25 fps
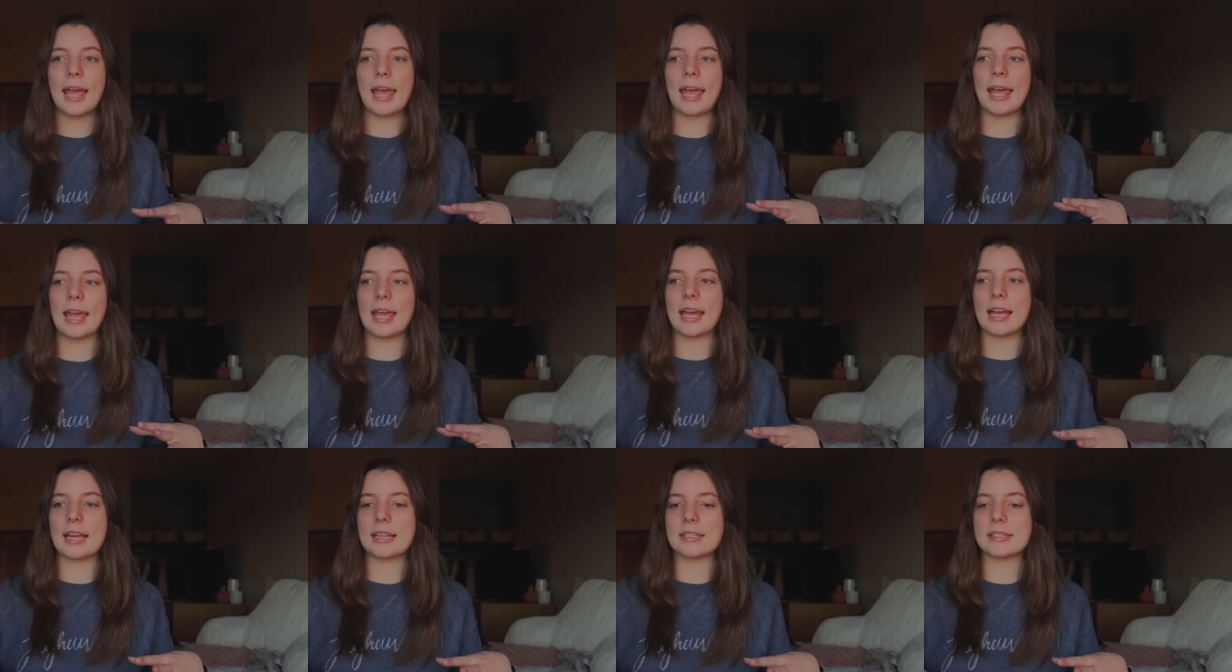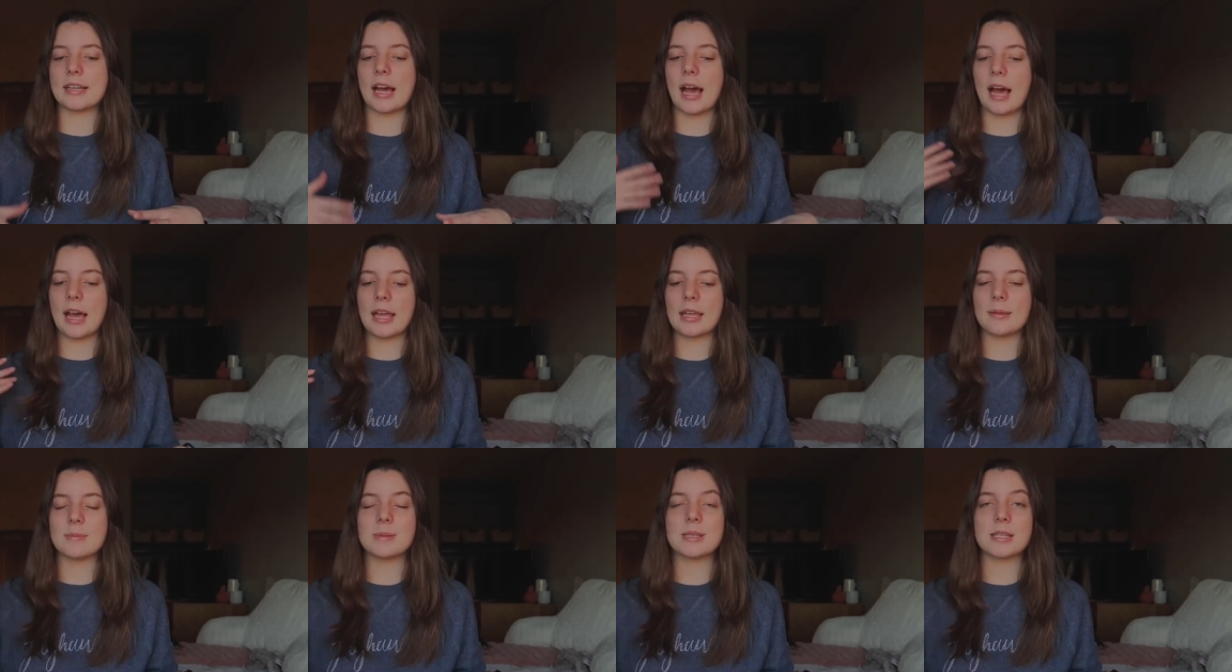and
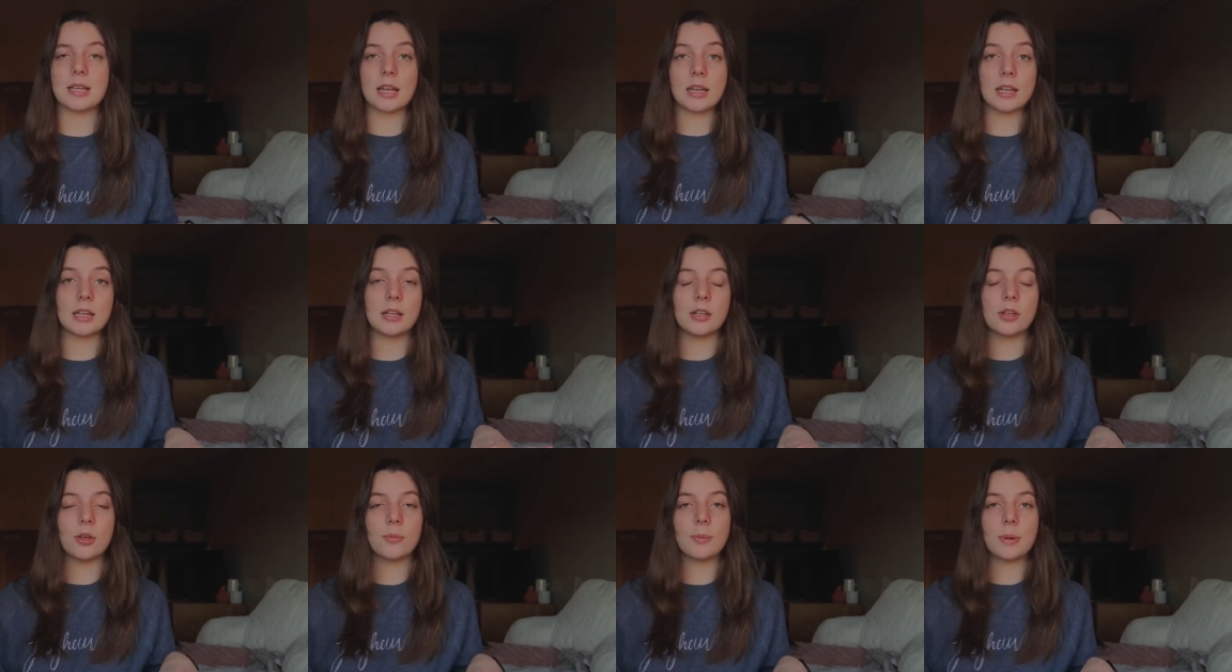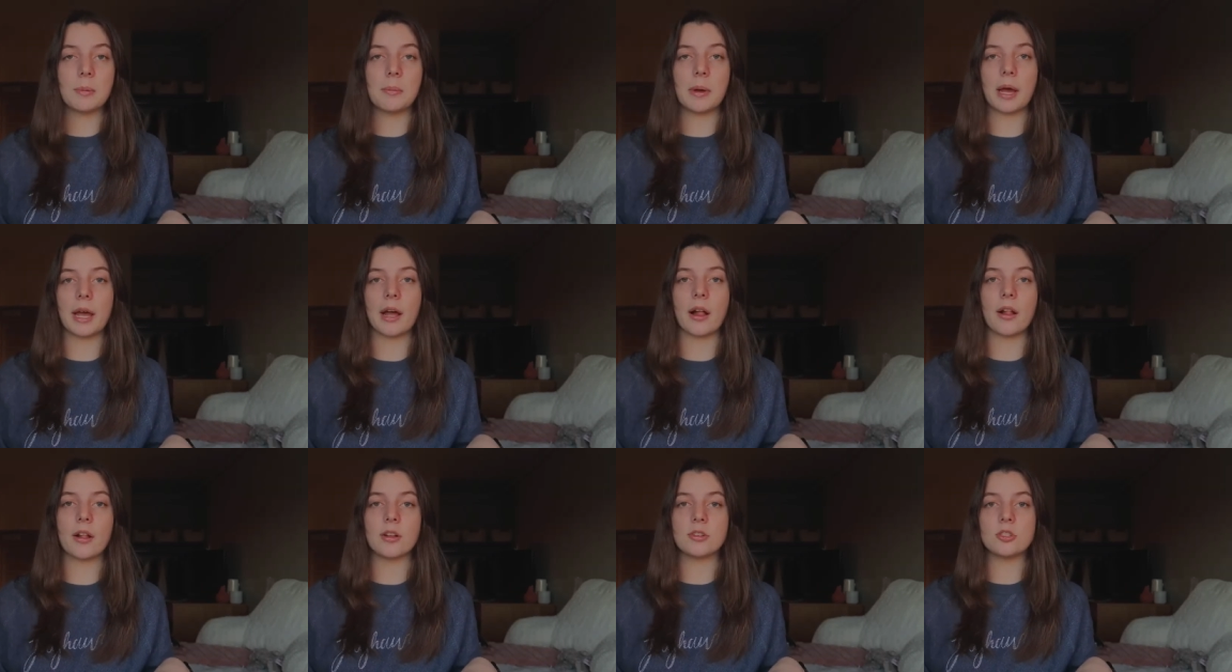I am studying human
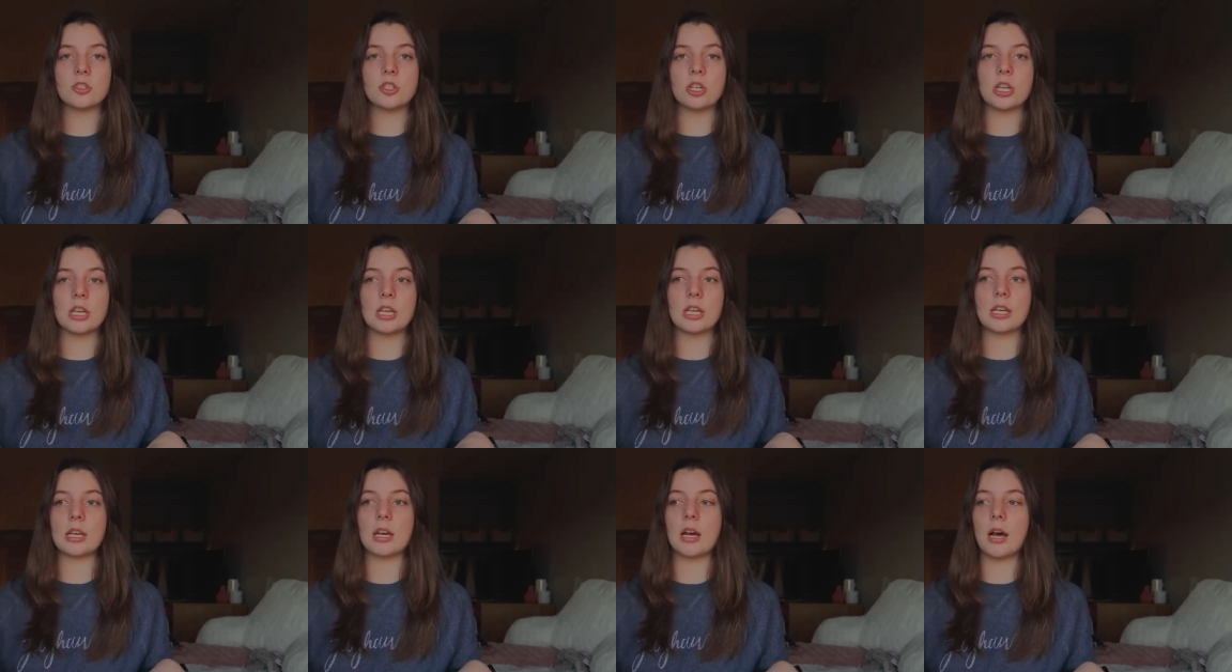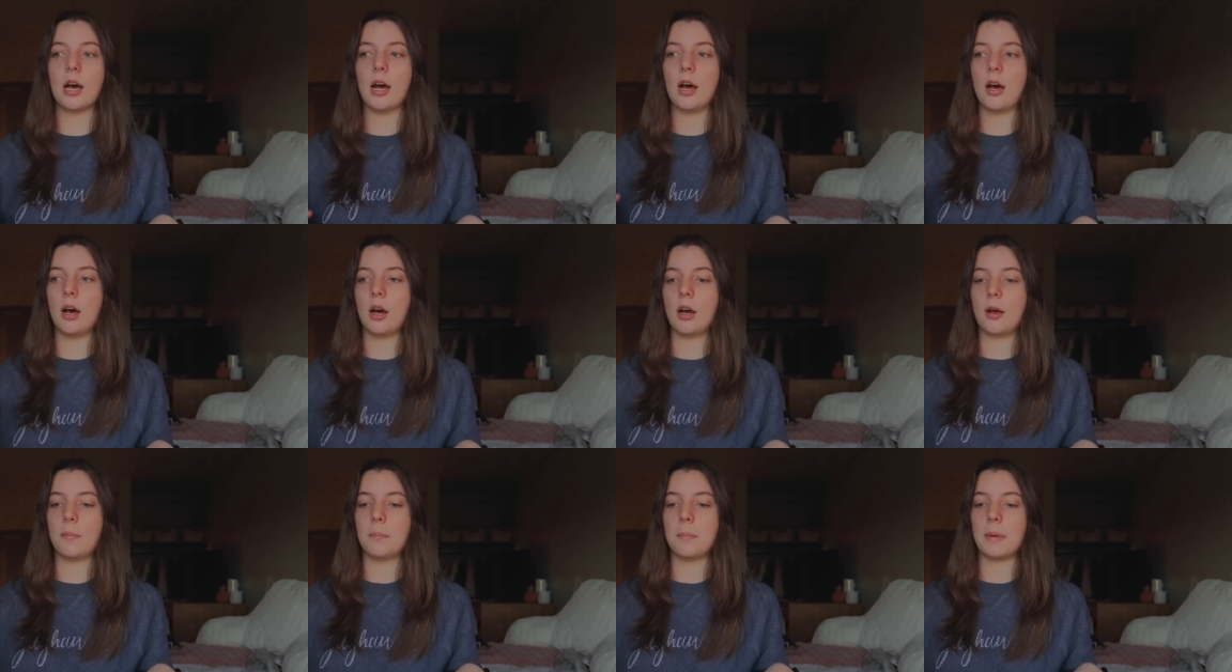biology
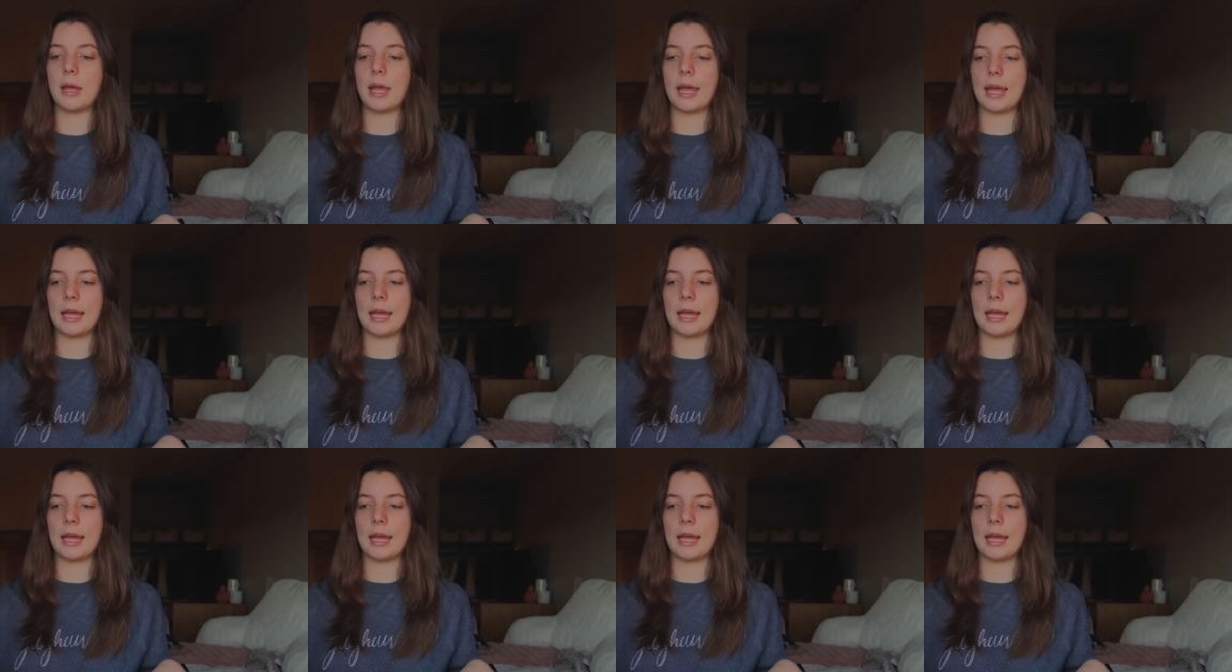um,